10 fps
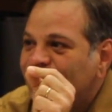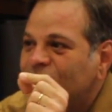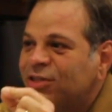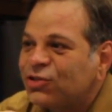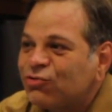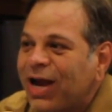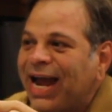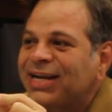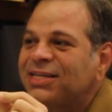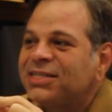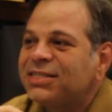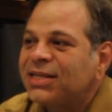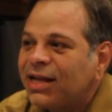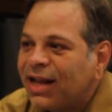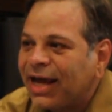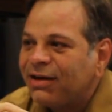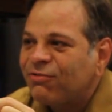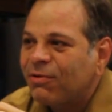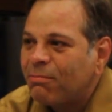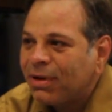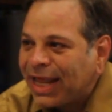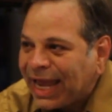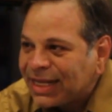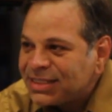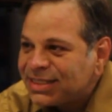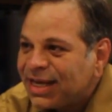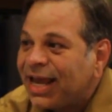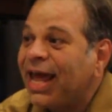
to extract sunlight from plants